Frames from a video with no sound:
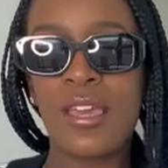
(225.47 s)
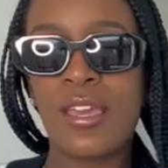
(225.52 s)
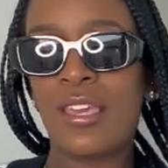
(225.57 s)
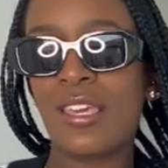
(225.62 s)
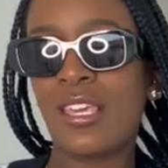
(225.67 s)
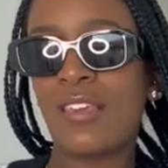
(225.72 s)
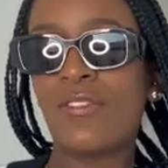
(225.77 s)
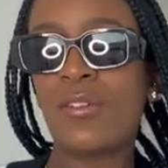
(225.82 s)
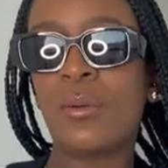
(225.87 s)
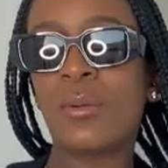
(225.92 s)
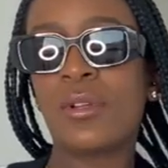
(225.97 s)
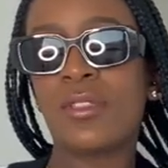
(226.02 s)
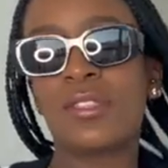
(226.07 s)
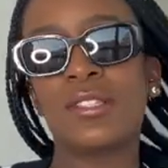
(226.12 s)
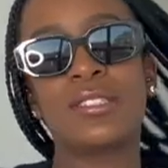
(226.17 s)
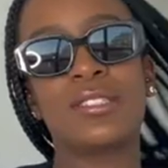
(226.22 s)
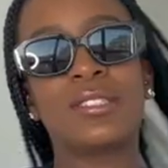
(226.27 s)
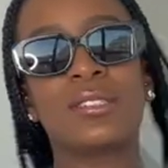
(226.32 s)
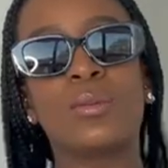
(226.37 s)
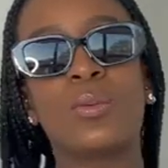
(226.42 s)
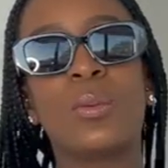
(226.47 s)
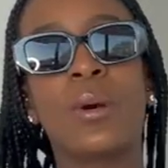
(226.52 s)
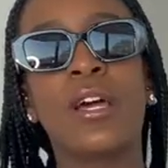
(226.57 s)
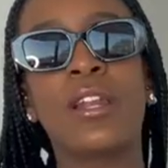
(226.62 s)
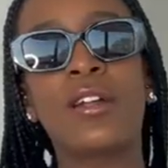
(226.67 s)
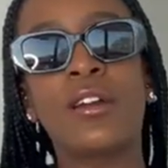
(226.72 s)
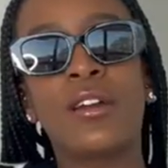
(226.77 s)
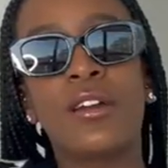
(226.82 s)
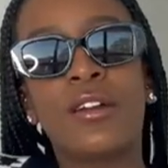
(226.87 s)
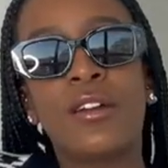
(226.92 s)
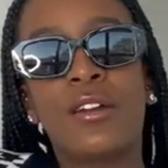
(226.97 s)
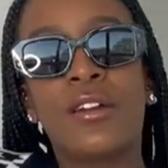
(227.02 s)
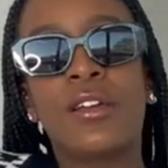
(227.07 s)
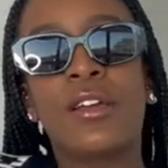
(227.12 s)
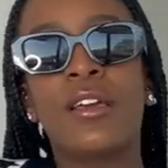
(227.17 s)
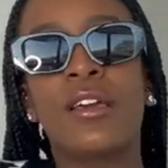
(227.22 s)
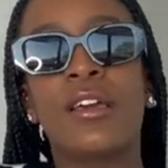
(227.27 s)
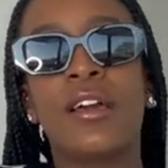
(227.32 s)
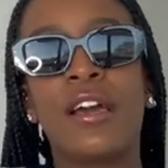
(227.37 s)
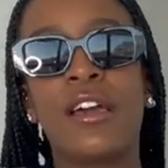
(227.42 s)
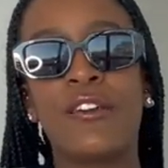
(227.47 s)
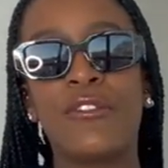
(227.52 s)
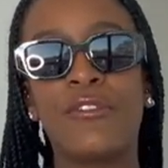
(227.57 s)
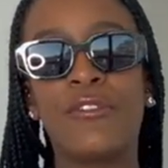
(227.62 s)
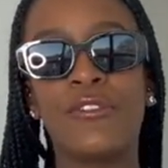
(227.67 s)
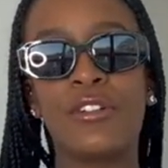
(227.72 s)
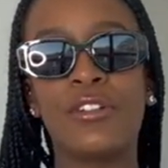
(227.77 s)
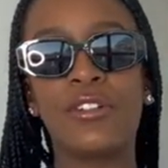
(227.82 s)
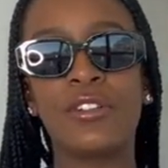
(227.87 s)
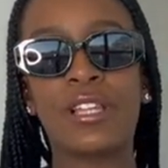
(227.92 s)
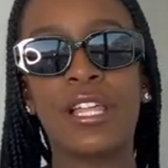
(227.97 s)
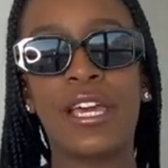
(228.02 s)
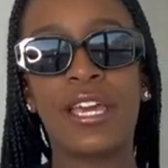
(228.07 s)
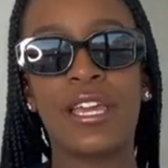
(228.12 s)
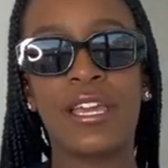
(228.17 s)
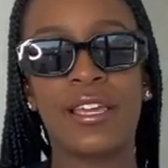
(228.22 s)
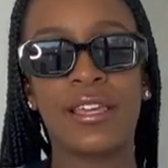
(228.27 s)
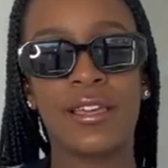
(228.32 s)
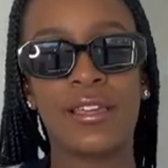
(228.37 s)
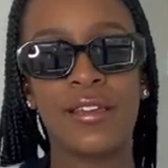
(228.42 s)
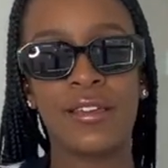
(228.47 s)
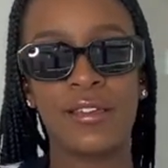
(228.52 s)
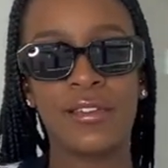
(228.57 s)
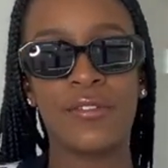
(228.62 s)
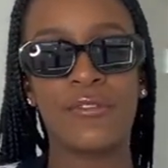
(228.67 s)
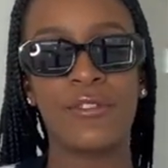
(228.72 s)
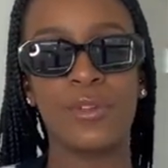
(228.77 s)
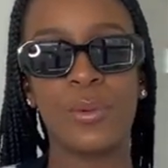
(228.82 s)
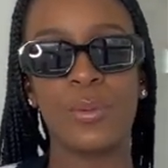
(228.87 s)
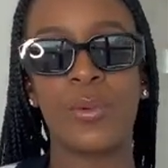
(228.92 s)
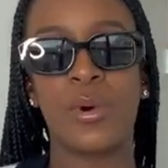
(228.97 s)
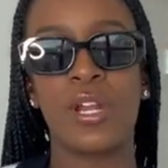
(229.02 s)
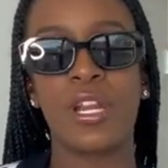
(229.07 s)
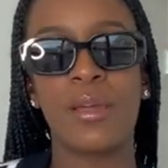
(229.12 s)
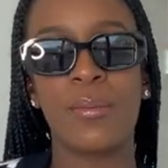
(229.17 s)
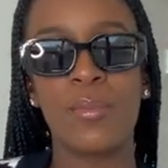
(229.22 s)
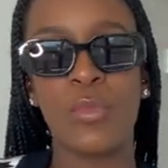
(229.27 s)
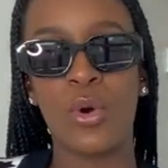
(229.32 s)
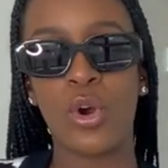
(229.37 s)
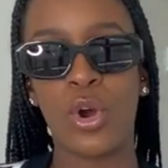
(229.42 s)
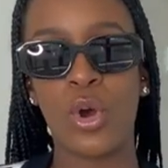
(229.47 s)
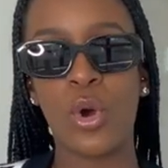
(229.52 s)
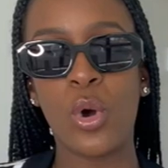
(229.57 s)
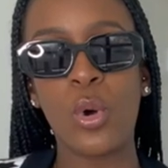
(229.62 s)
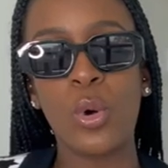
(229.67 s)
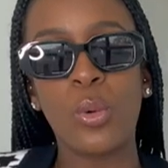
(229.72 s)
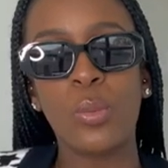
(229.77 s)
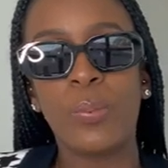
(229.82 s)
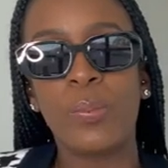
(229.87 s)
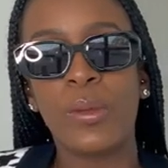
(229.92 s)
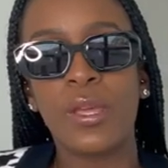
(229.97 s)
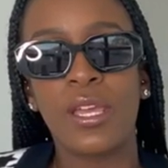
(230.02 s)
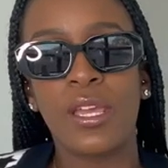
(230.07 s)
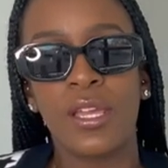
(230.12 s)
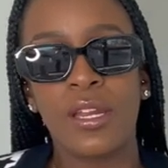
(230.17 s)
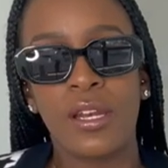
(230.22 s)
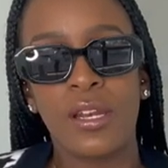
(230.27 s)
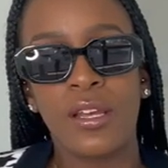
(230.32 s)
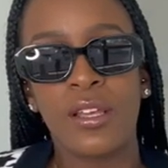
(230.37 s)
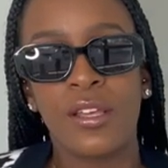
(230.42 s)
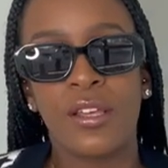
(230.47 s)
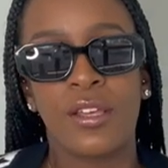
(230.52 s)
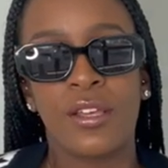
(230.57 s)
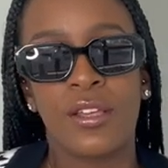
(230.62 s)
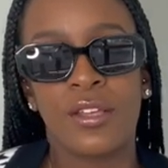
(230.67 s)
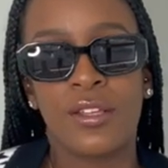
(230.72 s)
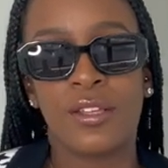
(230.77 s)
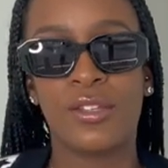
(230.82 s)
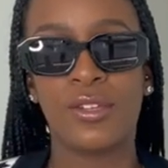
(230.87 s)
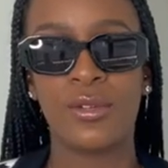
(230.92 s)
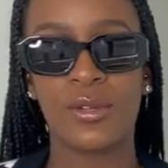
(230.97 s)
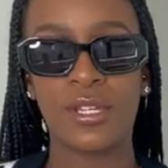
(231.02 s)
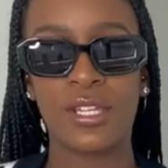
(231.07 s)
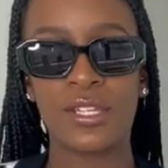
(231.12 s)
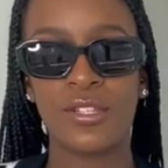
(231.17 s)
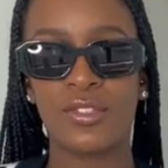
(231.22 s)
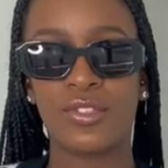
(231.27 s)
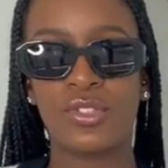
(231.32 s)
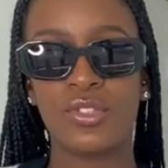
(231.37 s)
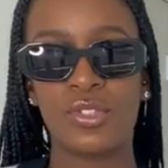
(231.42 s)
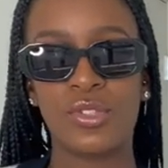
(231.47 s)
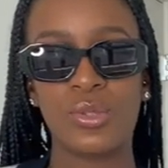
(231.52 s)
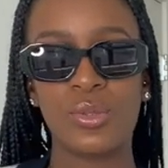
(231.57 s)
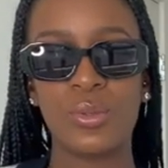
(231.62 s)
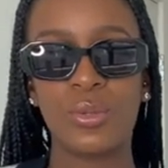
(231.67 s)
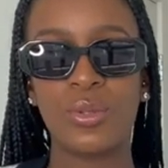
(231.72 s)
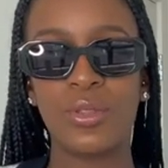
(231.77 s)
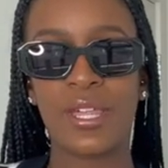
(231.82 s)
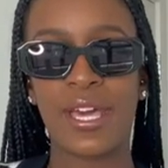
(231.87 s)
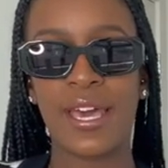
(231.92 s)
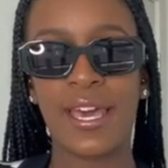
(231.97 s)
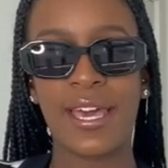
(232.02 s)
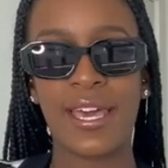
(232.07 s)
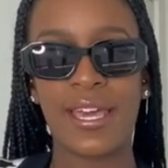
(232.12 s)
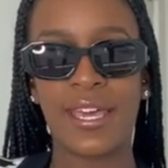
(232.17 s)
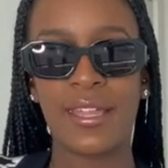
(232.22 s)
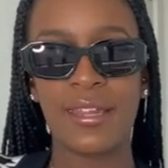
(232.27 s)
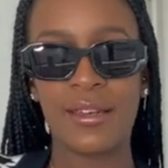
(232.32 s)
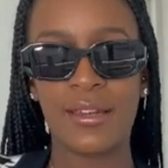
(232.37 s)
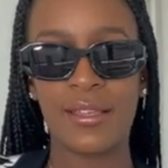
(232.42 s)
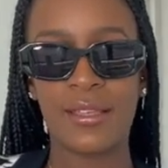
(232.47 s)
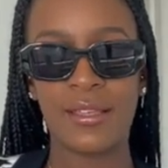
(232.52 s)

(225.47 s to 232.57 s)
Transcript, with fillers: Even with the sweater, I feel like if you want it more open, you can do that.